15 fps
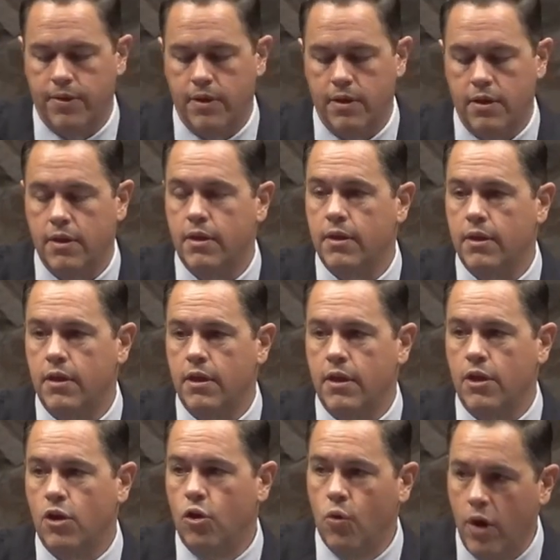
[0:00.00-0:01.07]
who helped lay the
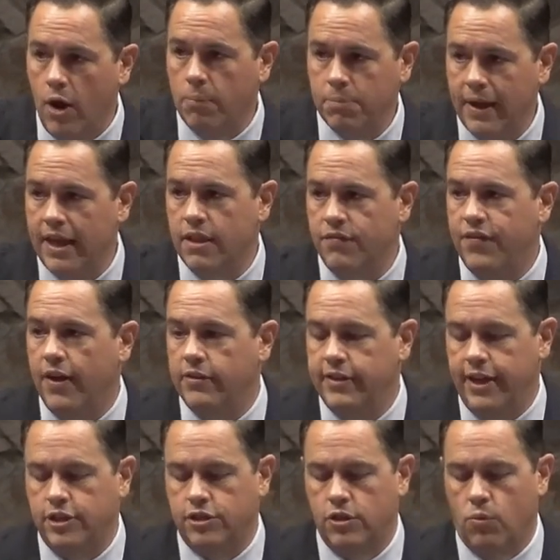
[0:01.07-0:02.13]
foundation of the, work of,
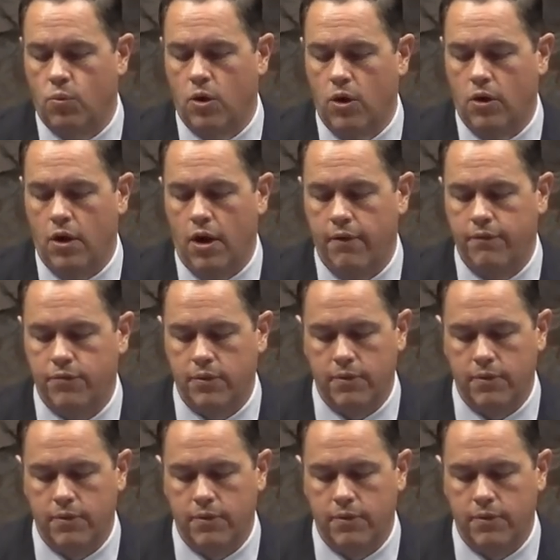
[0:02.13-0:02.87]
of the church.